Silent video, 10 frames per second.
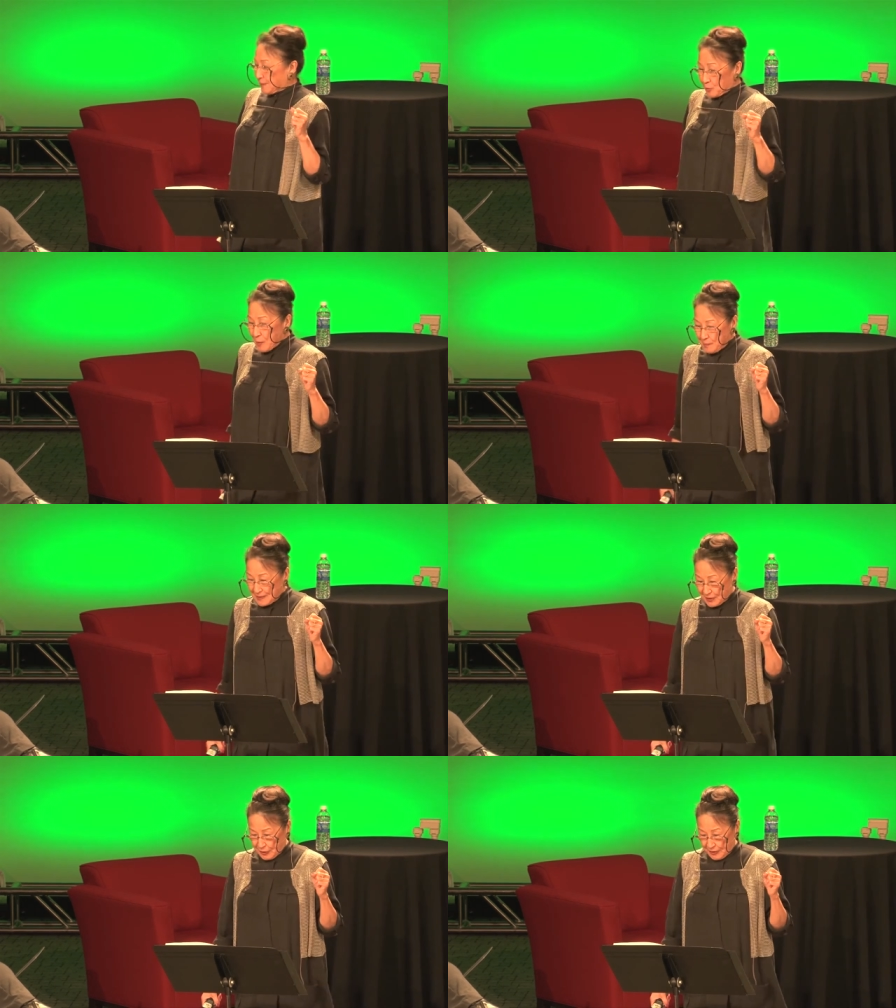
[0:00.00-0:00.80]
aerobic
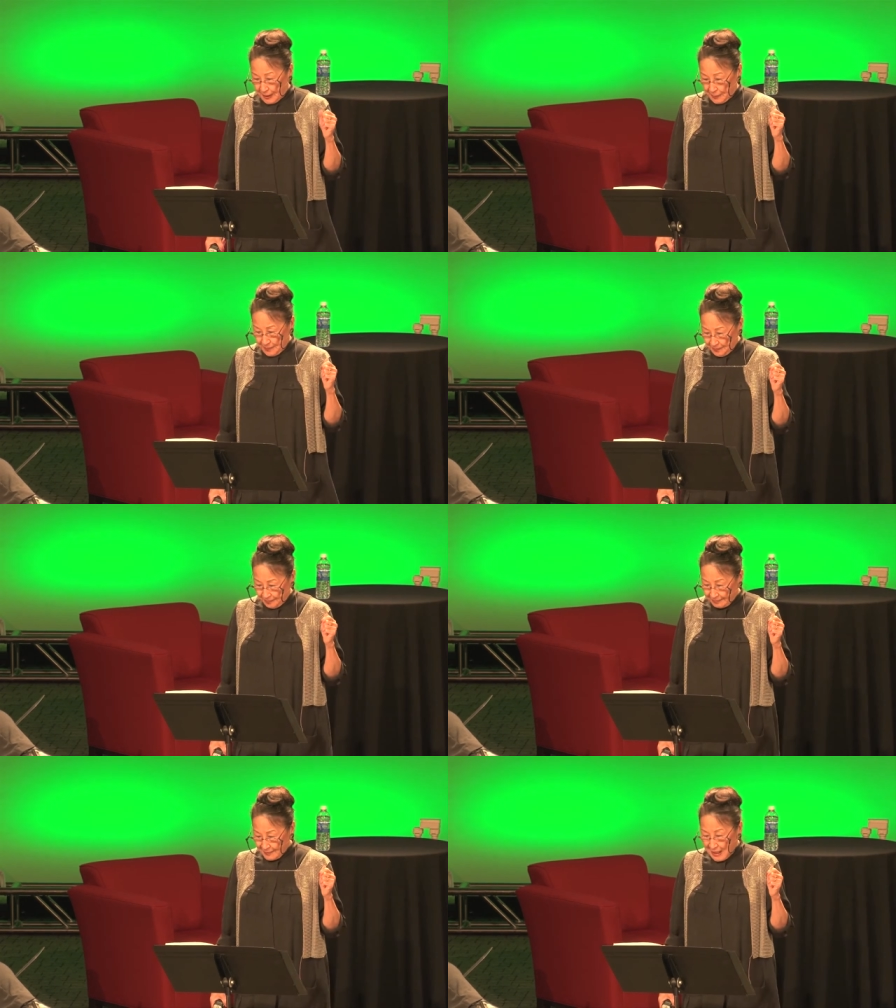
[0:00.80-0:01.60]
studio.
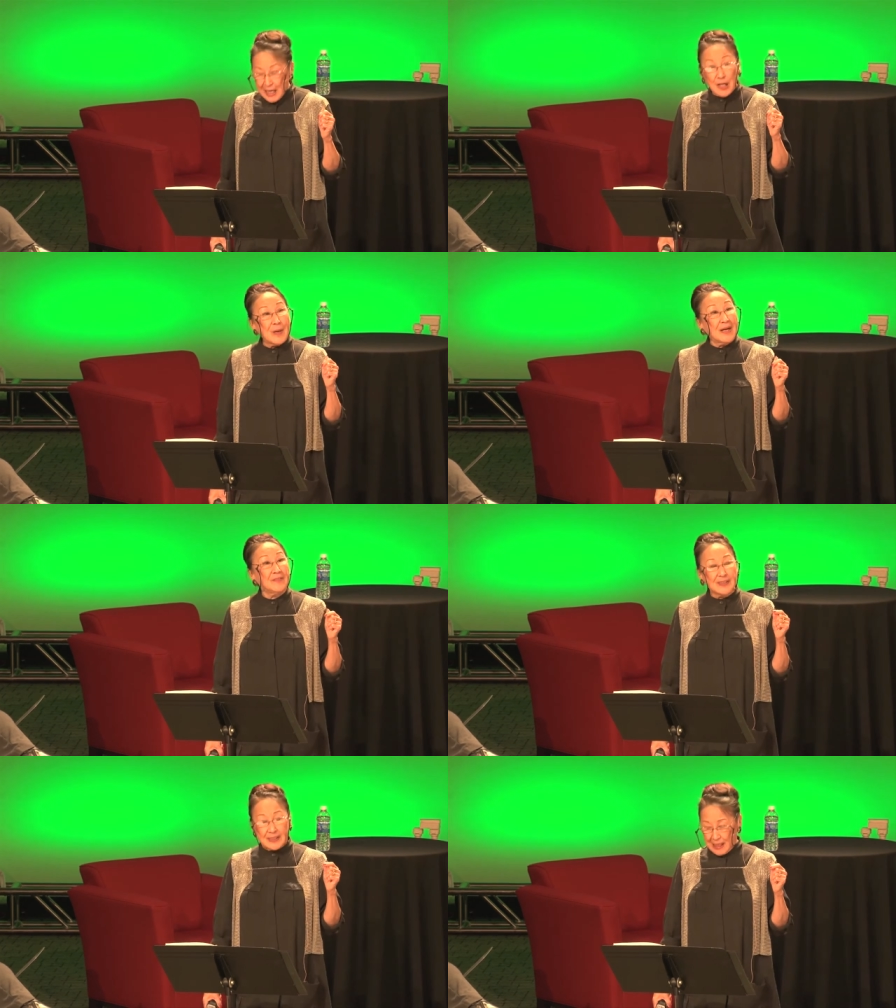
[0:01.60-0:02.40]
Around
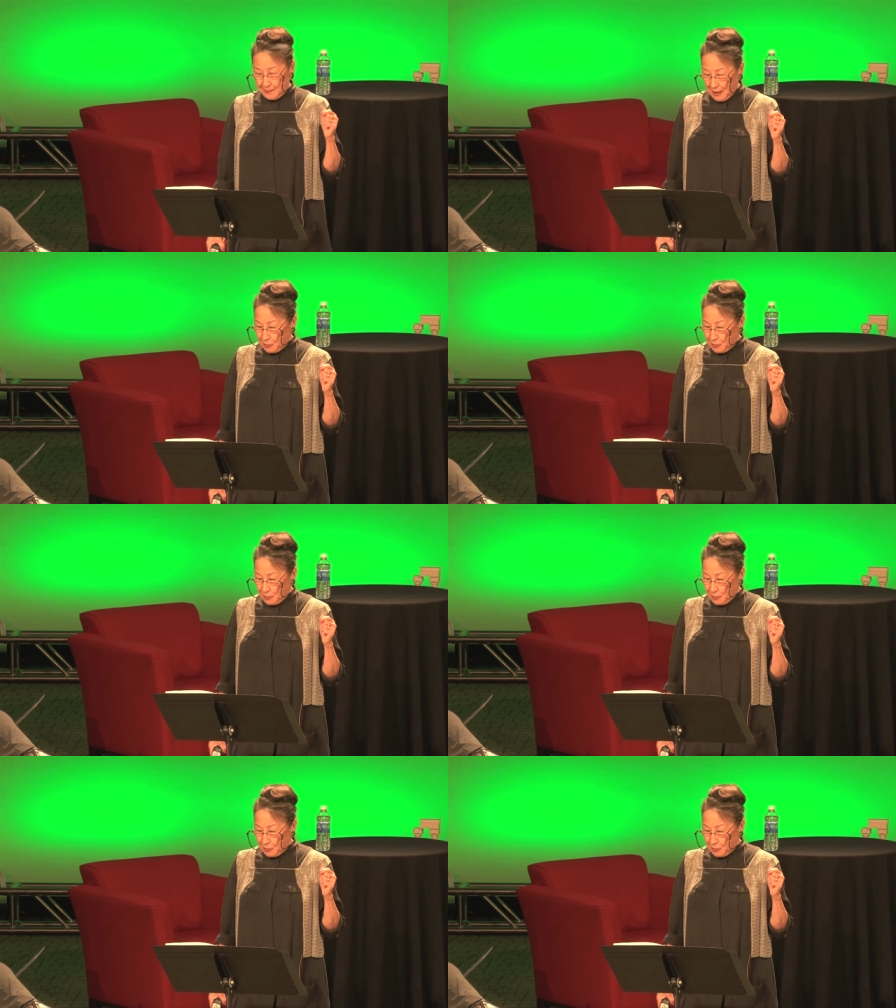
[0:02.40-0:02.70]
this time, my